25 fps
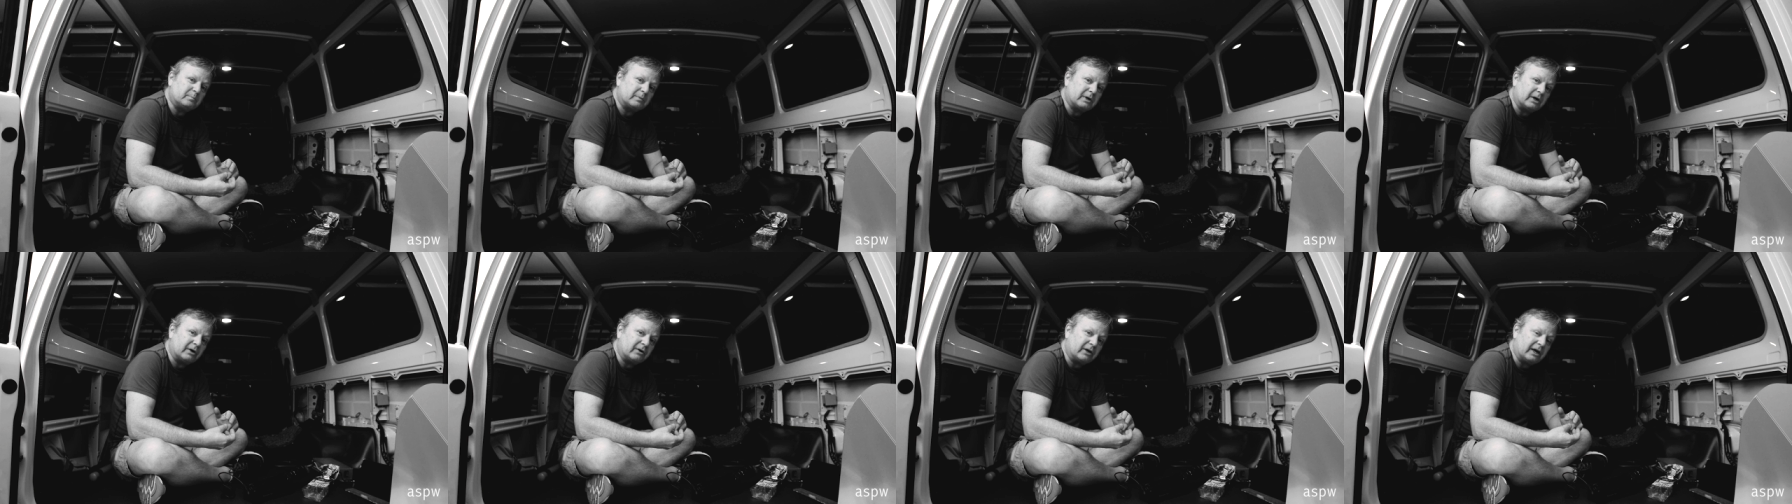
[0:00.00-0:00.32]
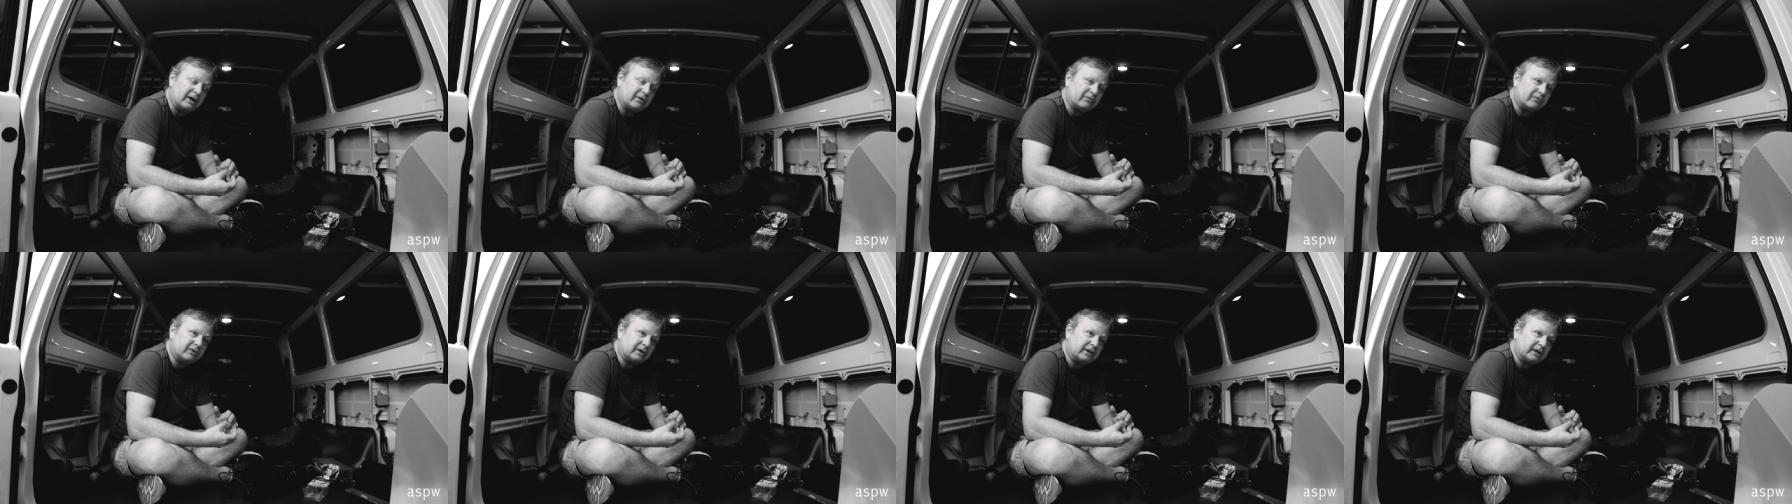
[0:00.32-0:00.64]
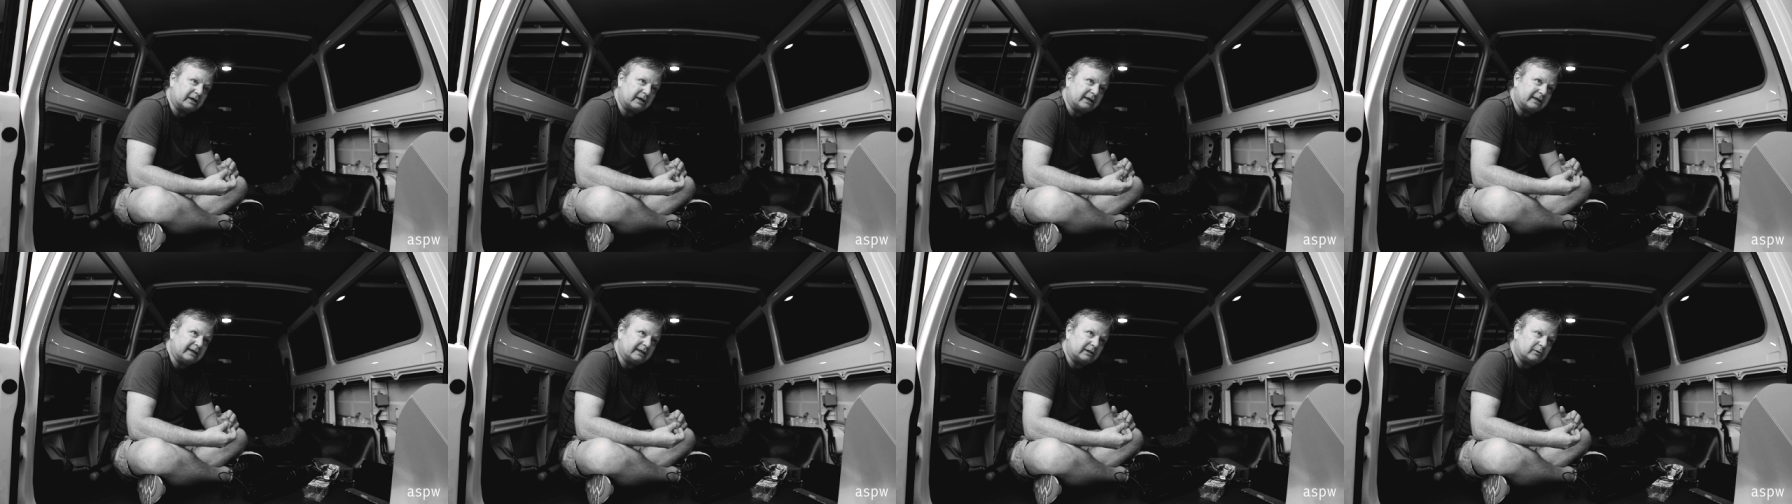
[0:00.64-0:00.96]
go to
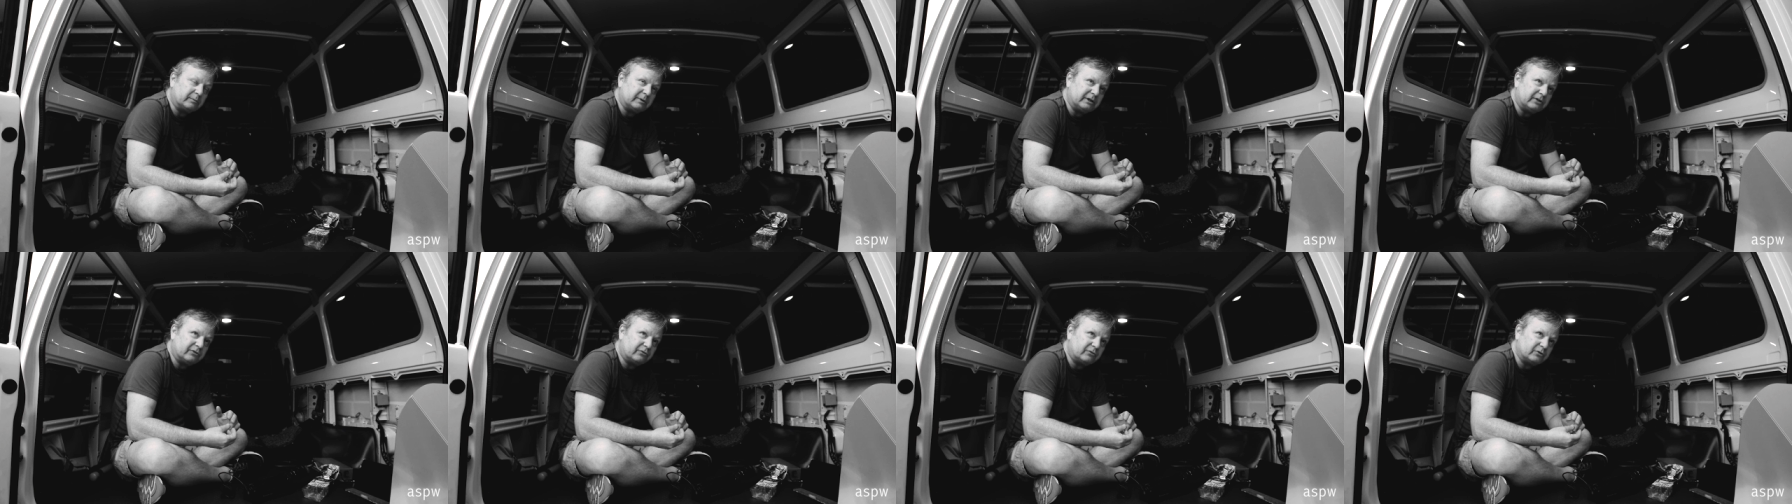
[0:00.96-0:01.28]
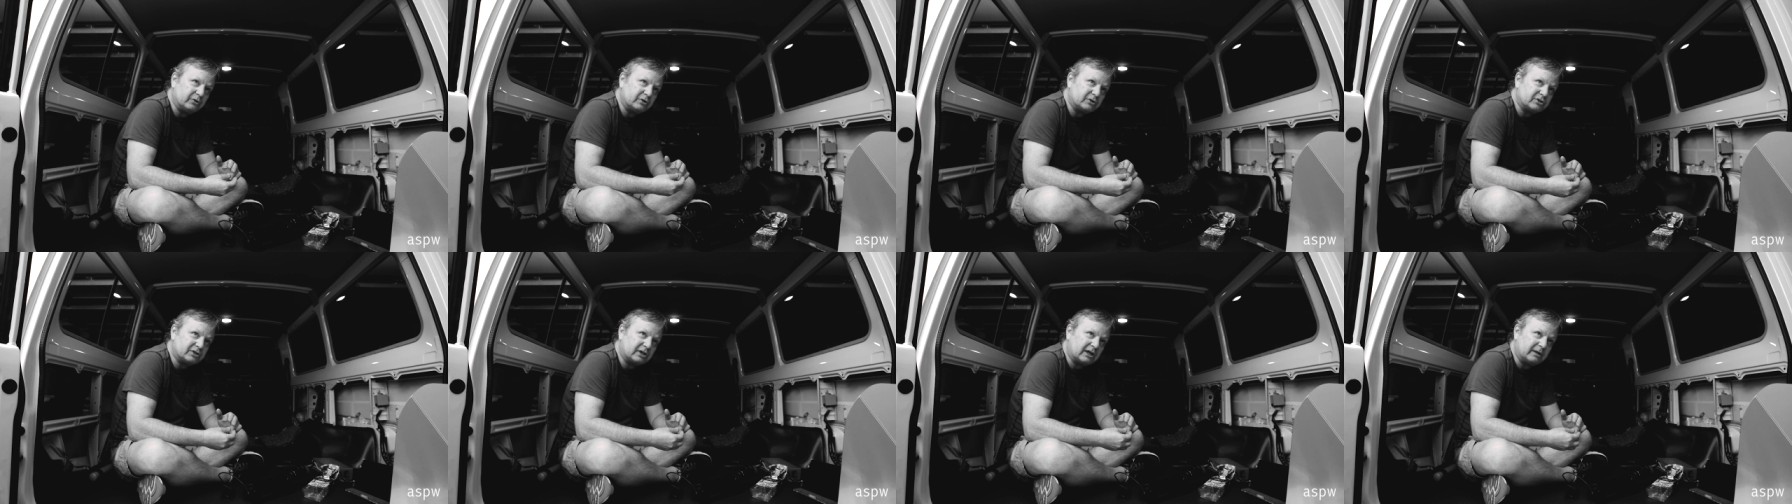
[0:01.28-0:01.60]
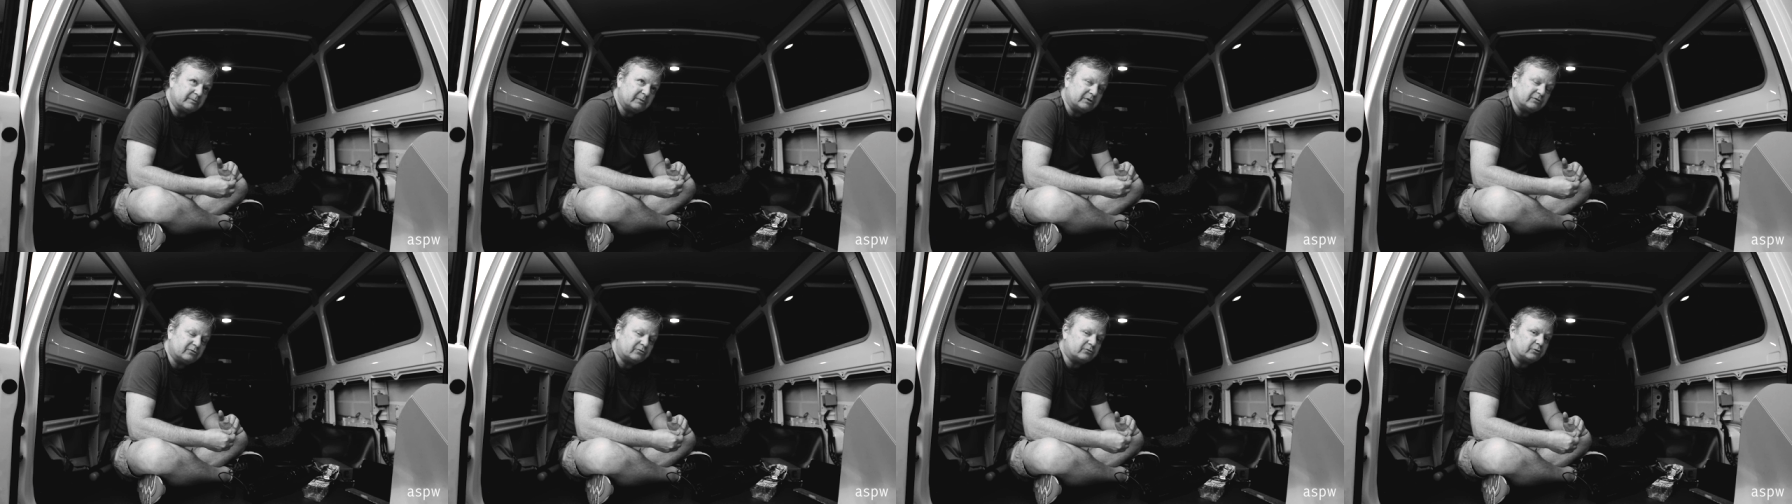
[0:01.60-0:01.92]
Africa, and it'll be the first
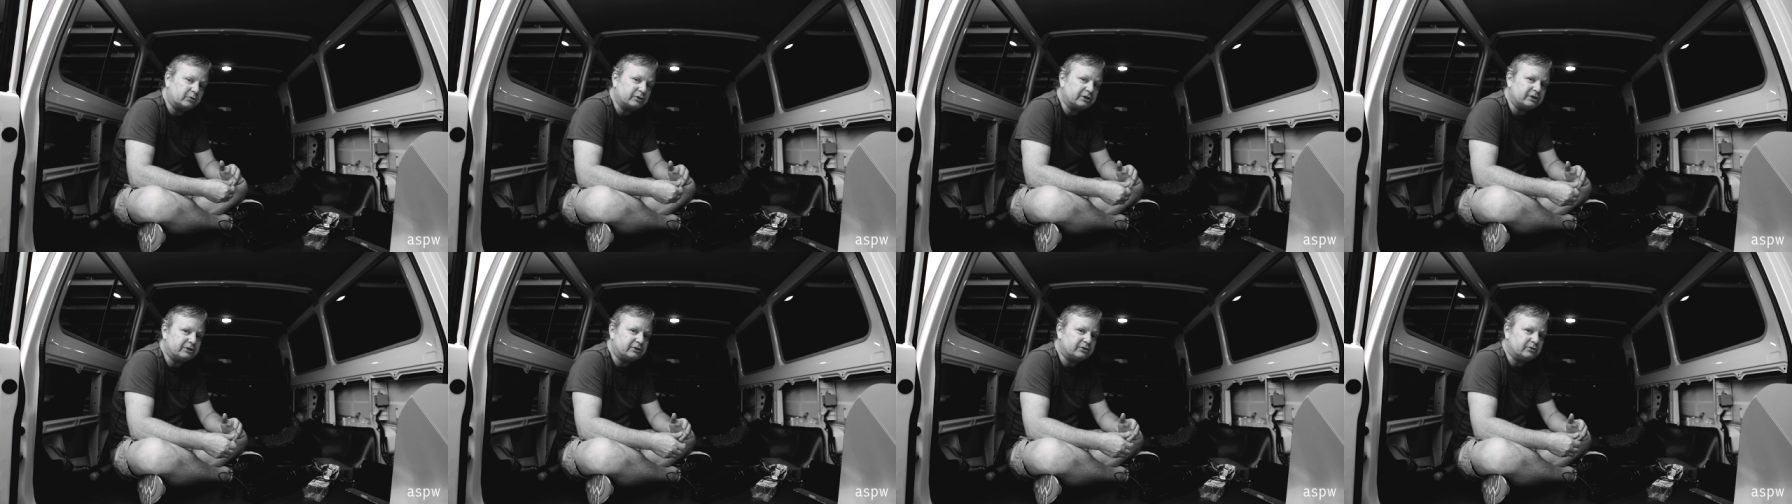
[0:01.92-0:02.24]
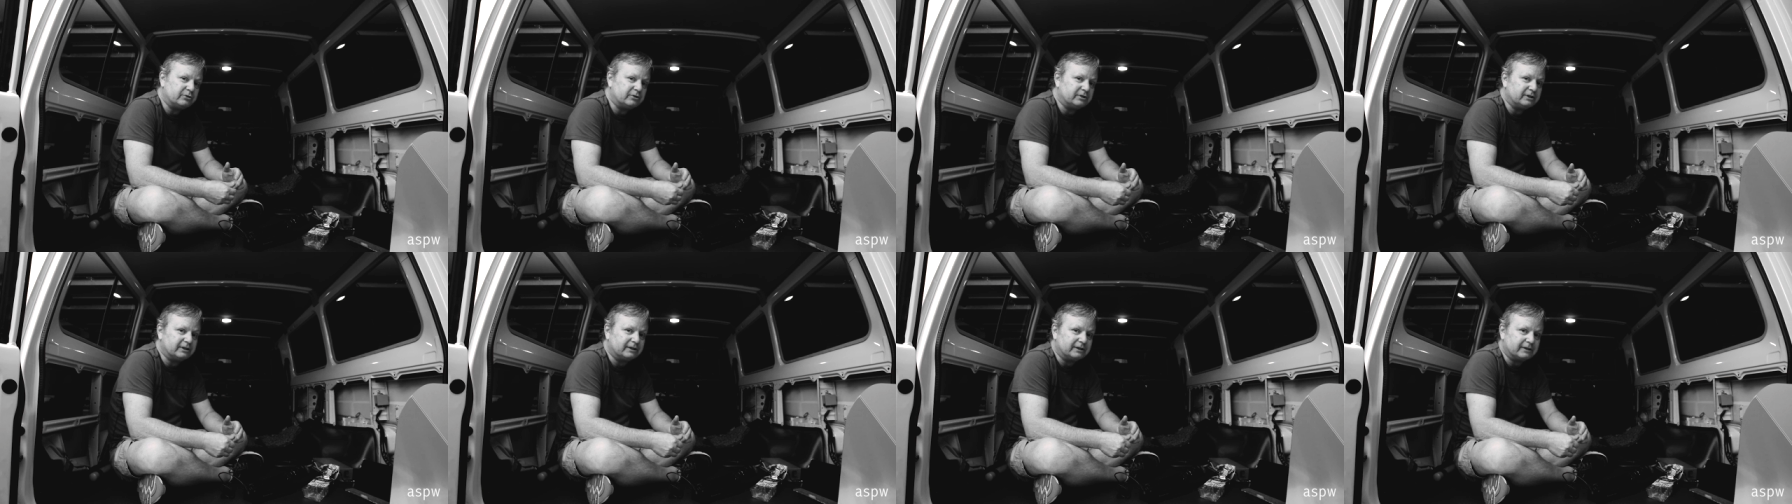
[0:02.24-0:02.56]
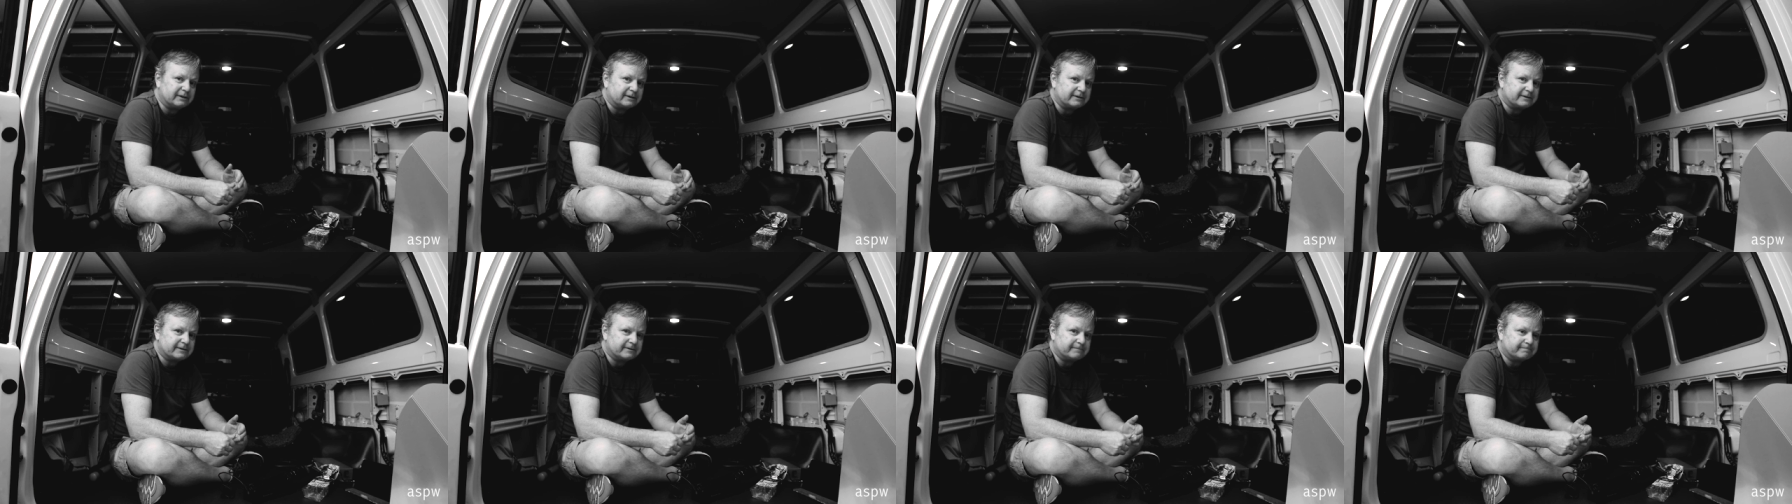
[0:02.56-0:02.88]
time in 42
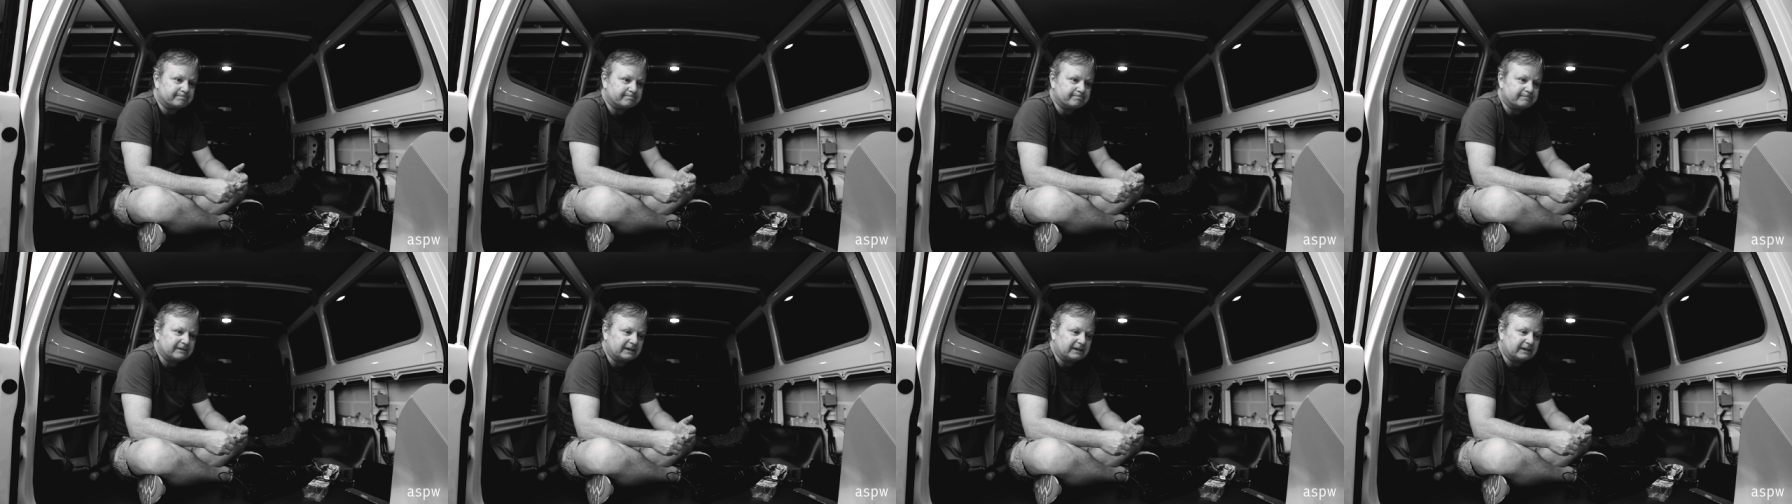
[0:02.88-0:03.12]
years